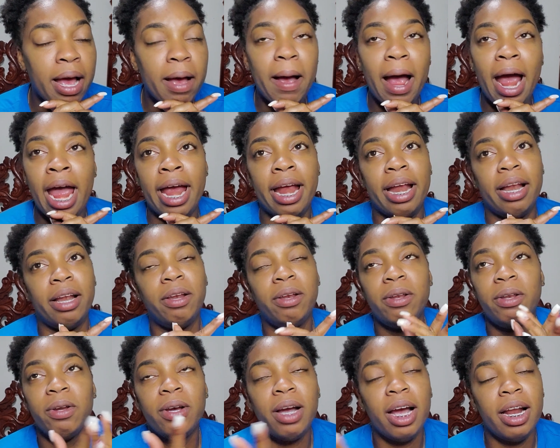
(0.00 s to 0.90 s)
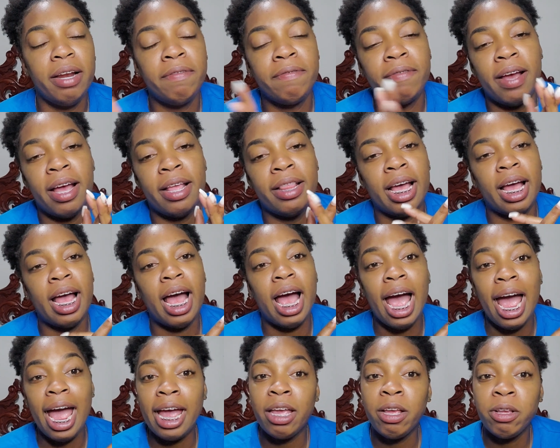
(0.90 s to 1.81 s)
I look at the fact that
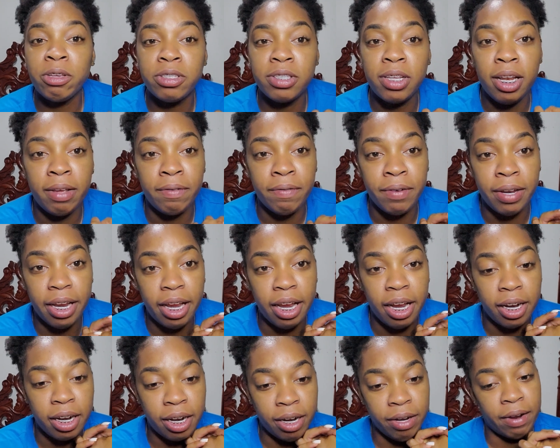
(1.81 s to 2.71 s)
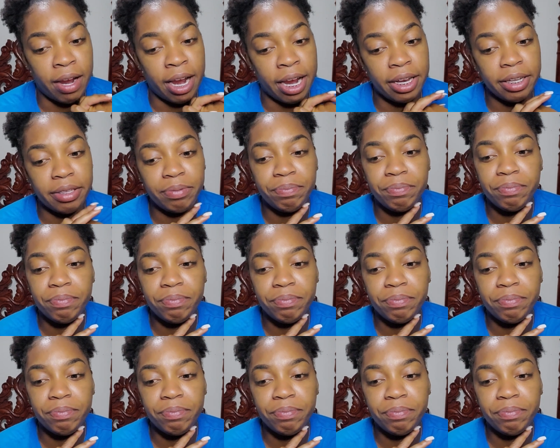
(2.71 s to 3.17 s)
I used to live in England, right?